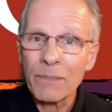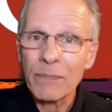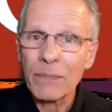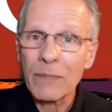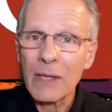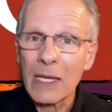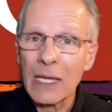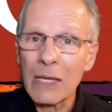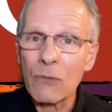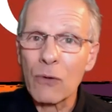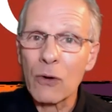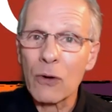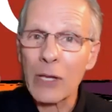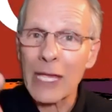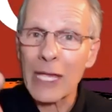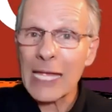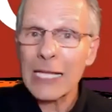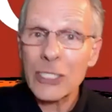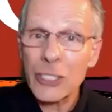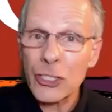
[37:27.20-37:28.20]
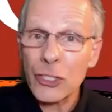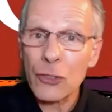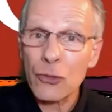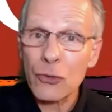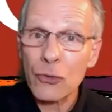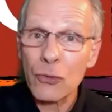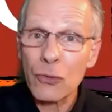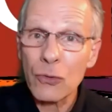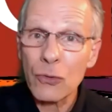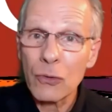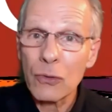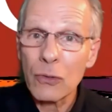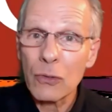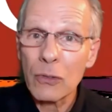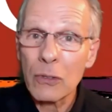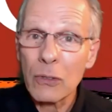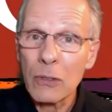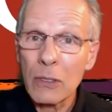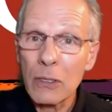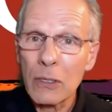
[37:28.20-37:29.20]
He will eat you.
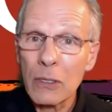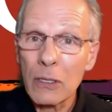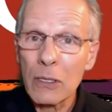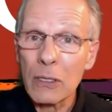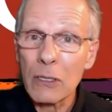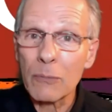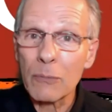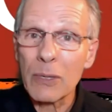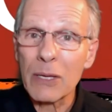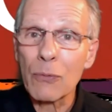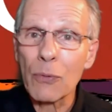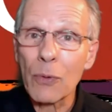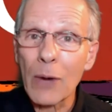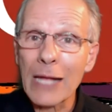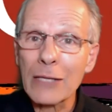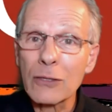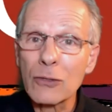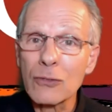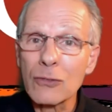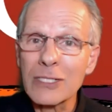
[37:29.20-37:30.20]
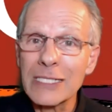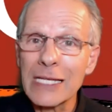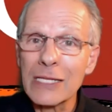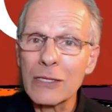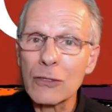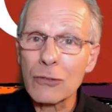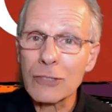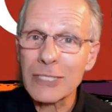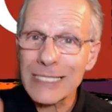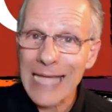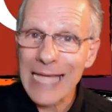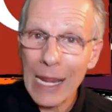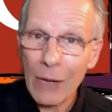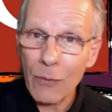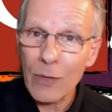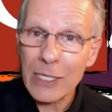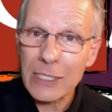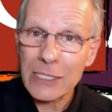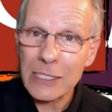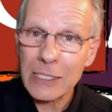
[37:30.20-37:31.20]
And it'll be ratoncito
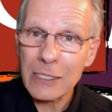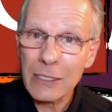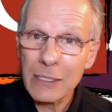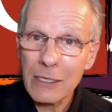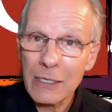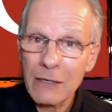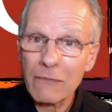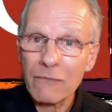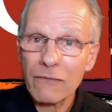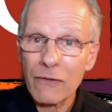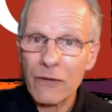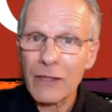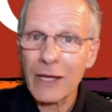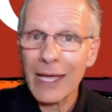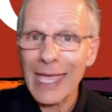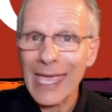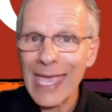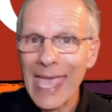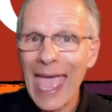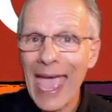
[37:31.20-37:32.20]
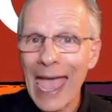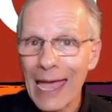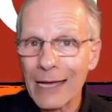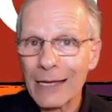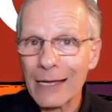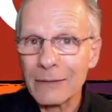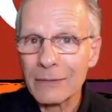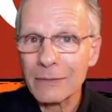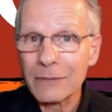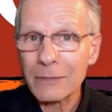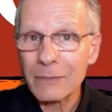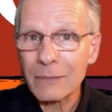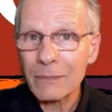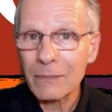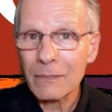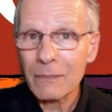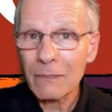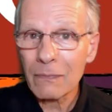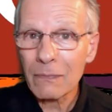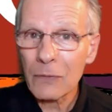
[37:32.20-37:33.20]
sandwich for the cat.
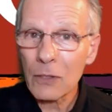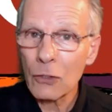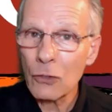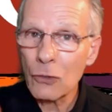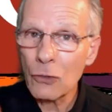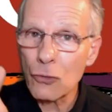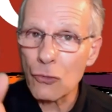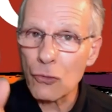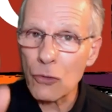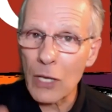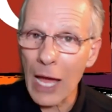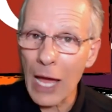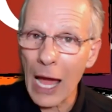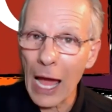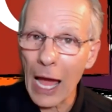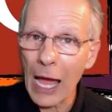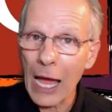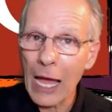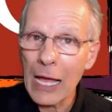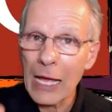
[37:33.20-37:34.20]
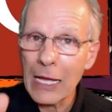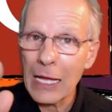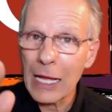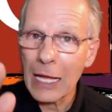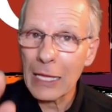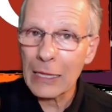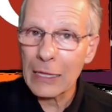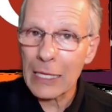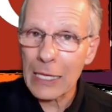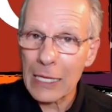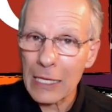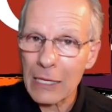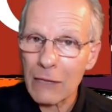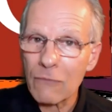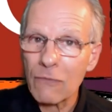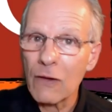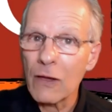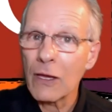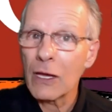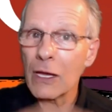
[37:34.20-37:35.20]
Do not
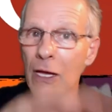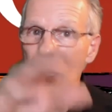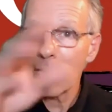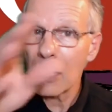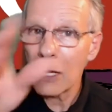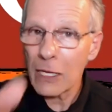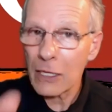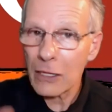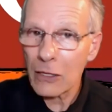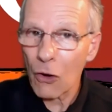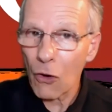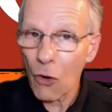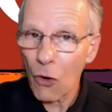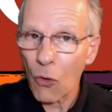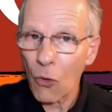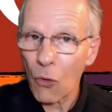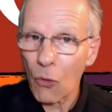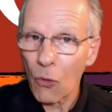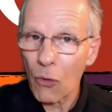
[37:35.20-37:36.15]
leave the hole.